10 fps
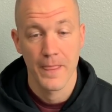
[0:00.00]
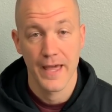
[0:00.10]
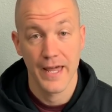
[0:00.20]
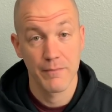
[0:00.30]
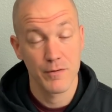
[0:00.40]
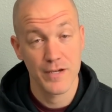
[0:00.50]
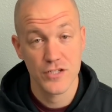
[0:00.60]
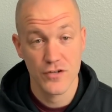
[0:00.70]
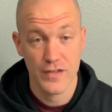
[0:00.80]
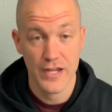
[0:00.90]
And I'm going to make
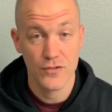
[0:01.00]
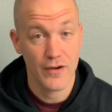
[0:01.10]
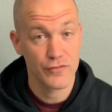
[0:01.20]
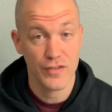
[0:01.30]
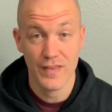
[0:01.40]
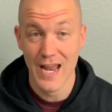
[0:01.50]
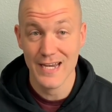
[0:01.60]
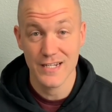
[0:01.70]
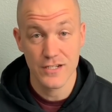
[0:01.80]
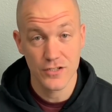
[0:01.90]
sure that I do everything that I
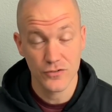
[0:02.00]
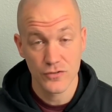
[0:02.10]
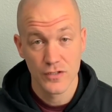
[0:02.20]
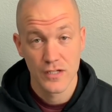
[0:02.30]
need to do